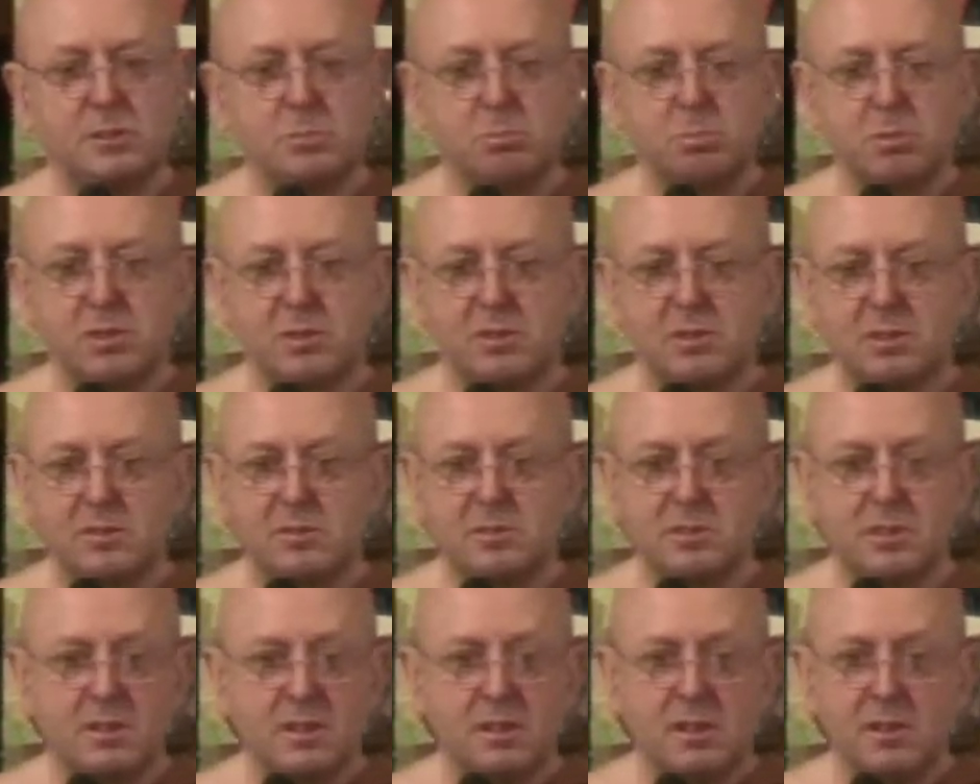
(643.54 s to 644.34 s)

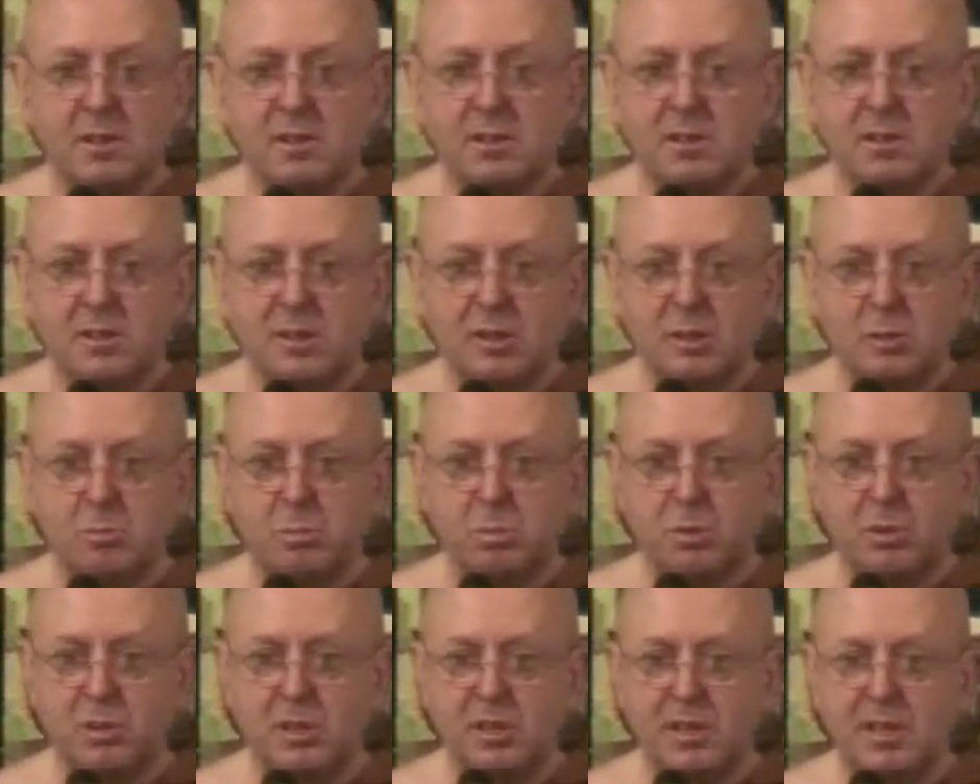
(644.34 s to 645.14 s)
because the
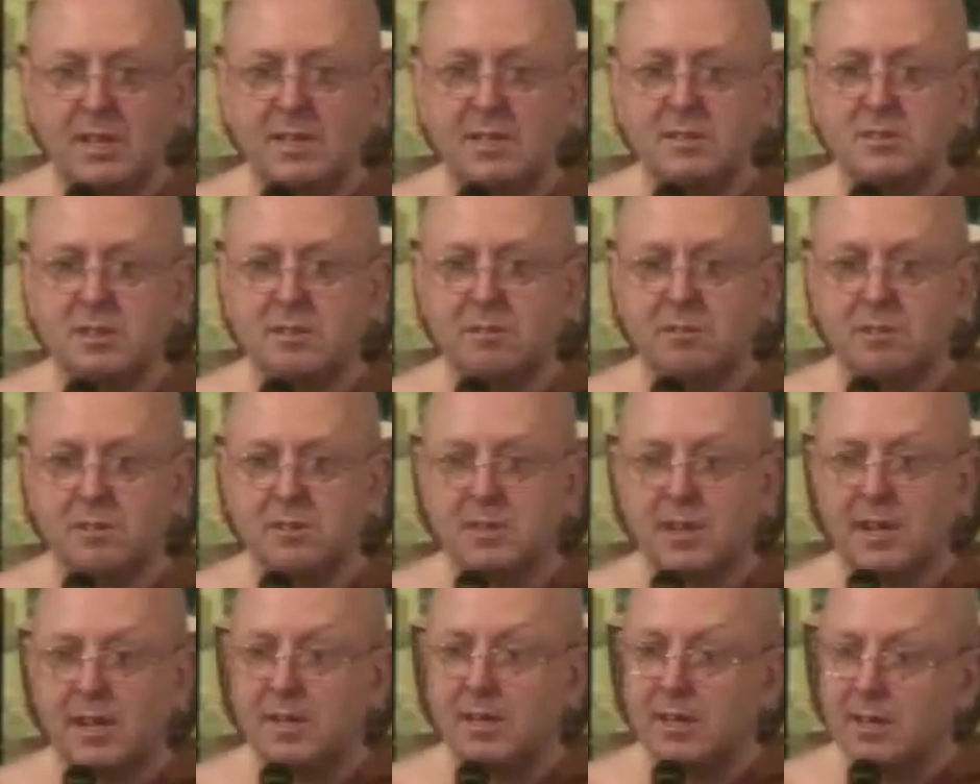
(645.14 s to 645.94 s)
body is
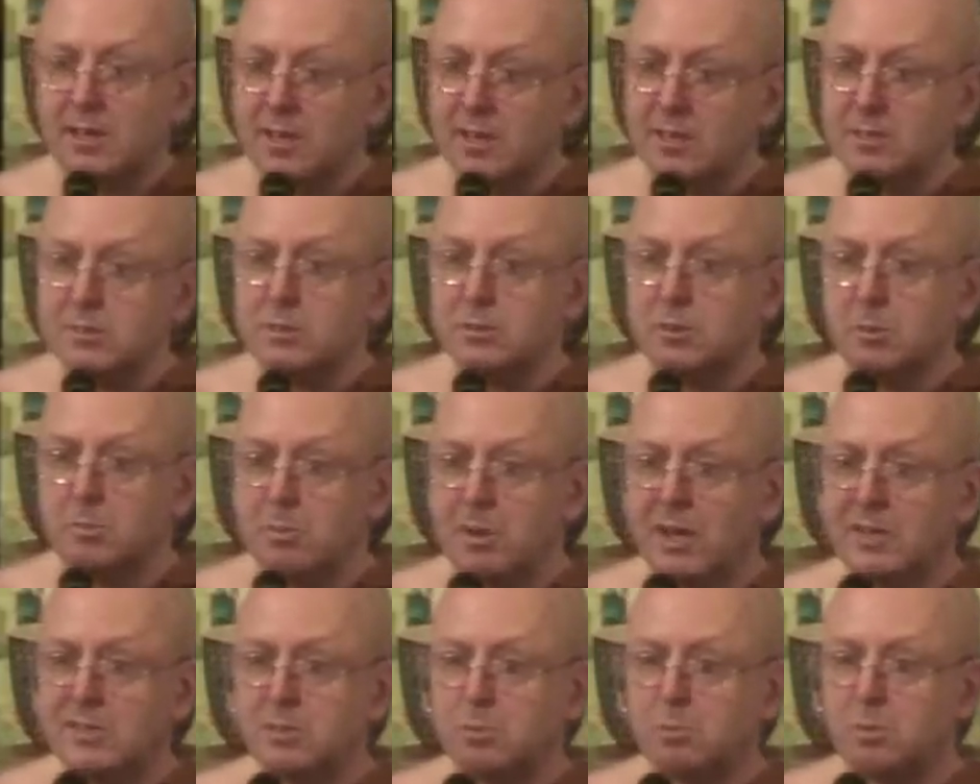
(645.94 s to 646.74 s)
irritating. Let's
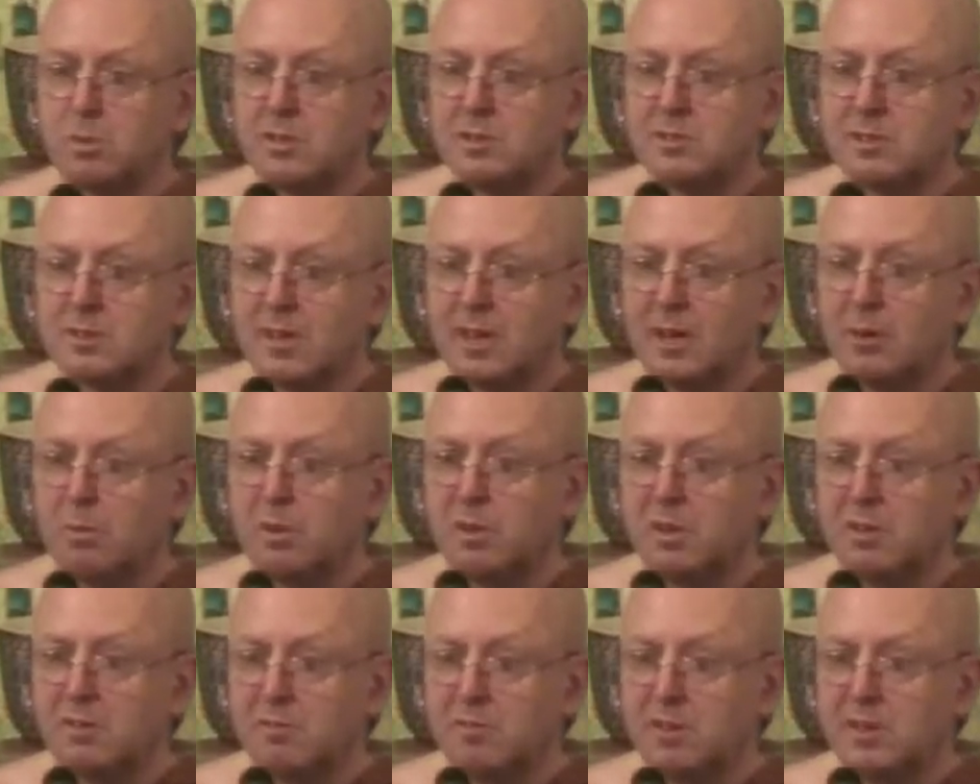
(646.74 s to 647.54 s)
imagine what it's like
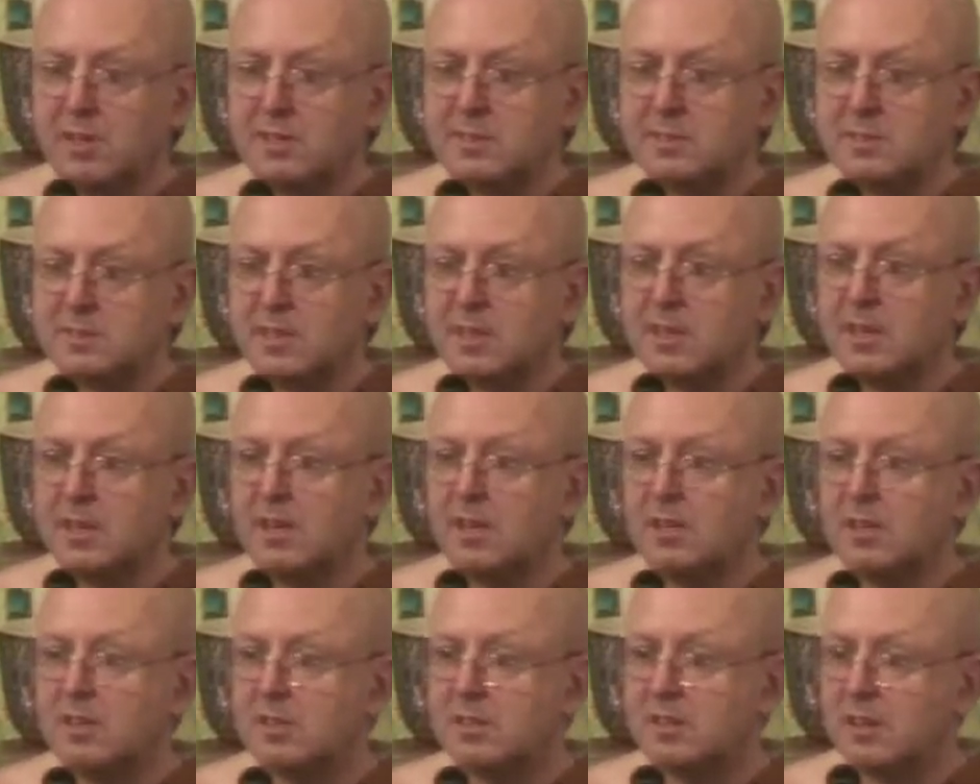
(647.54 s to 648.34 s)
when you're really sick
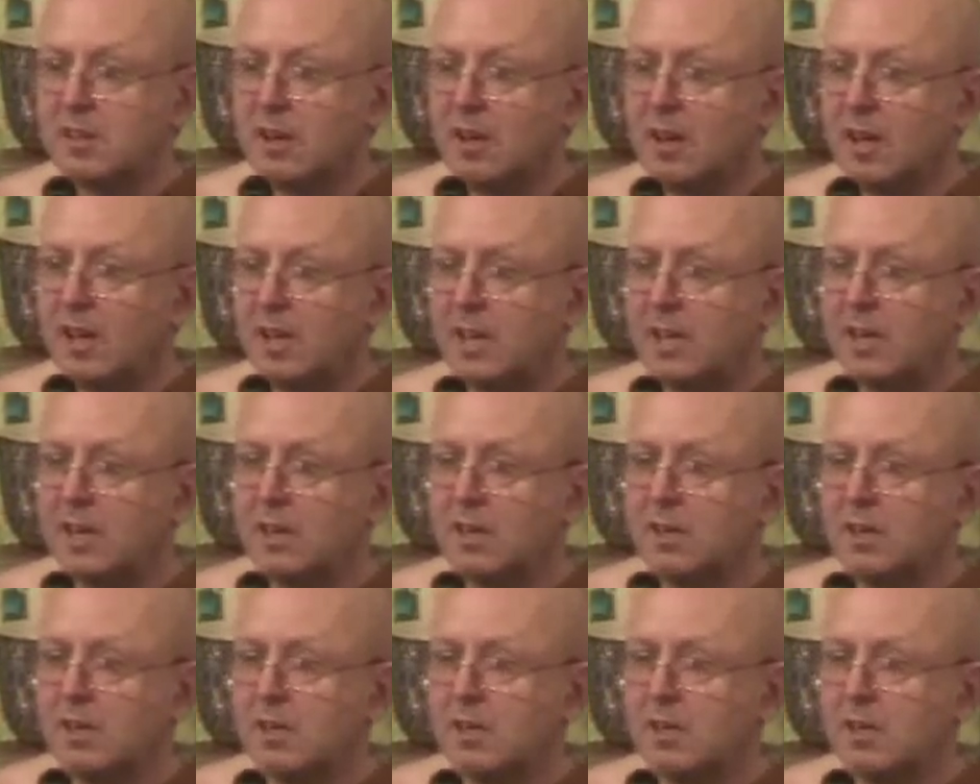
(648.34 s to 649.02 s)
and you're dying.